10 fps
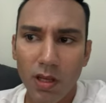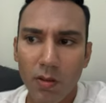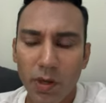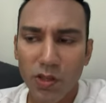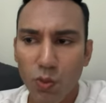
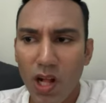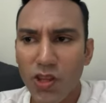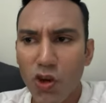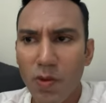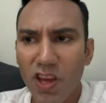Because while
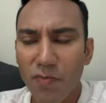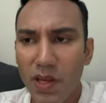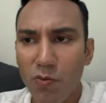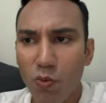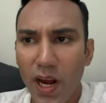you may have
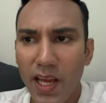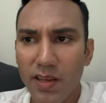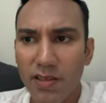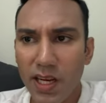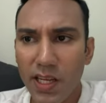been
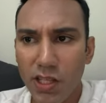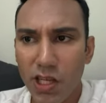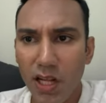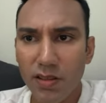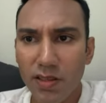raised in a
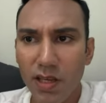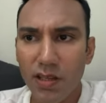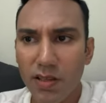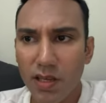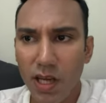
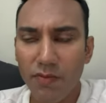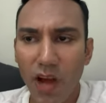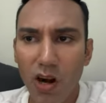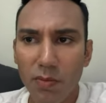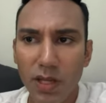sheltered
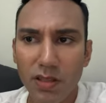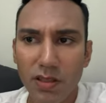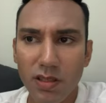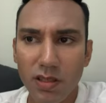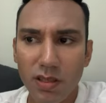
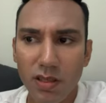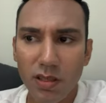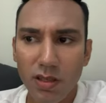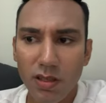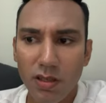environment,
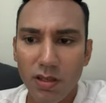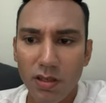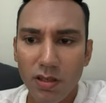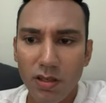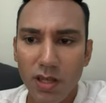
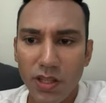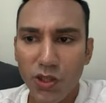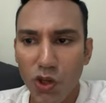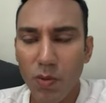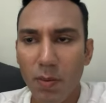
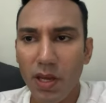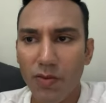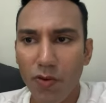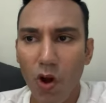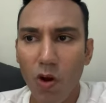and you may be
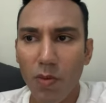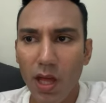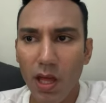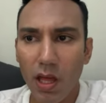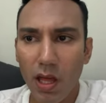from
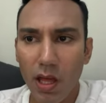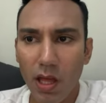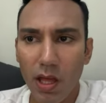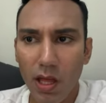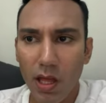
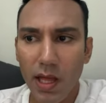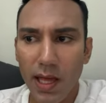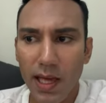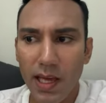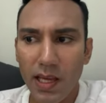
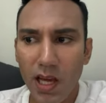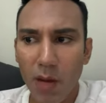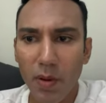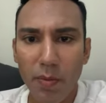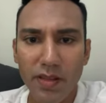a
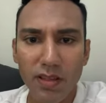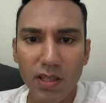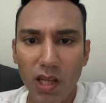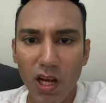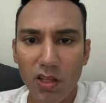upper middle
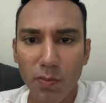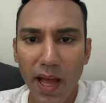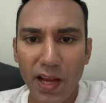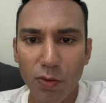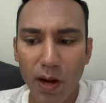class
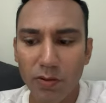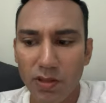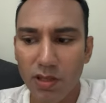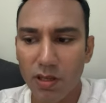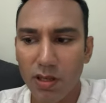background,